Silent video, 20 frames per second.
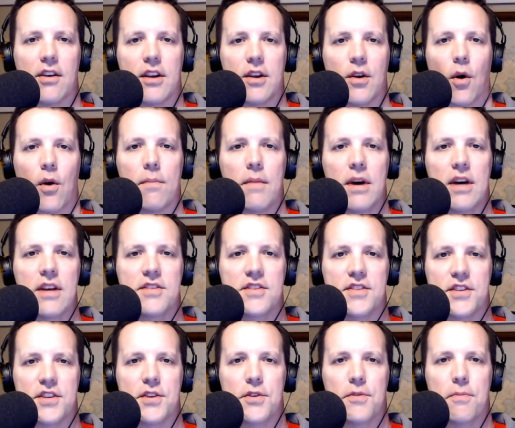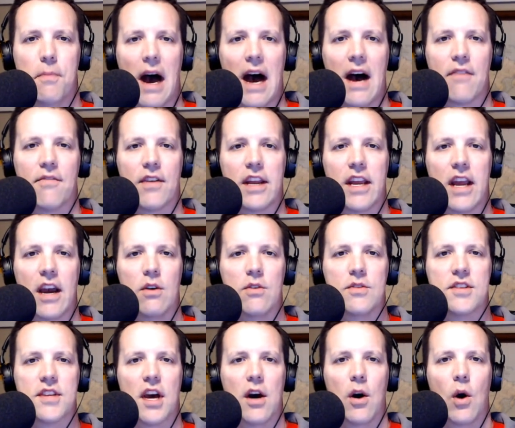your Mizzou
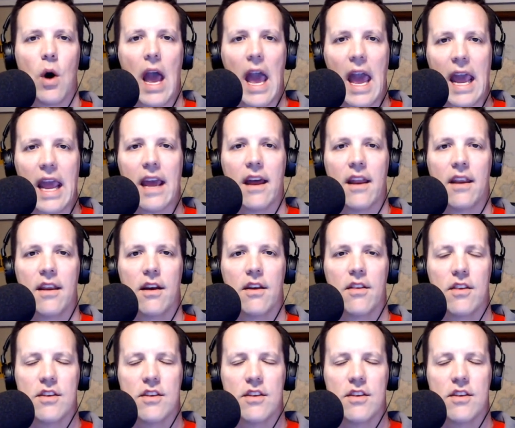mafioso and